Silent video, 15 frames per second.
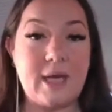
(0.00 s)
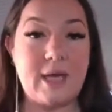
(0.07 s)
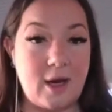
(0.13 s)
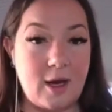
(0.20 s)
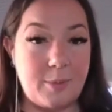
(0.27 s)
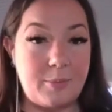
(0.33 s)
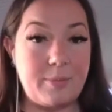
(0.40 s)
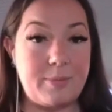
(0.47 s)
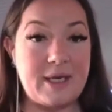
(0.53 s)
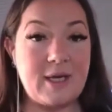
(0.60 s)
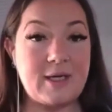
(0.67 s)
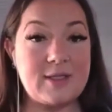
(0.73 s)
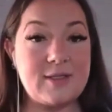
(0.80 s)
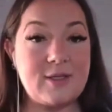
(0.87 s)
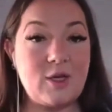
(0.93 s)
me up
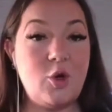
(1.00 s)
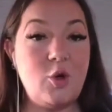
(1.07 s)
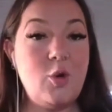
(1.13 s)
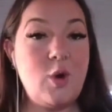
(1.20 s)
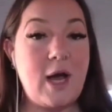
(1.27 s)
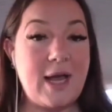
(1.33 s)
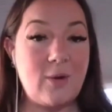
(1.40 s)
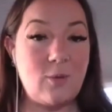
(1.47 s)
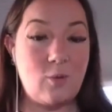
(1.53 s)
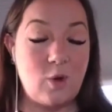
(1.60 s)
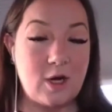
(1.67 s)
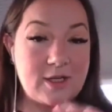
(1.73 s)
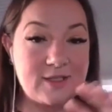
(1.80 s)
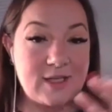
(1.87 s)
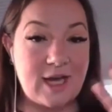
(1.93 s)
because who I
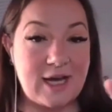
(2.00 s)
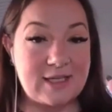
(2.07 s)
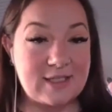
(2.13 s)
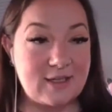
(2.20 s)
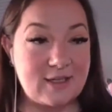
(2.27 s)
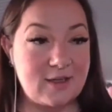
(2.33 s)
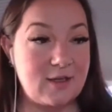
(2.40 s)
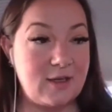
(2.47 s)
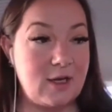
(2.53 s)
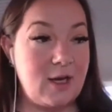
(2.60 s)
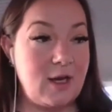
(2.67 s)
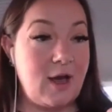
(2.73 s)
was as a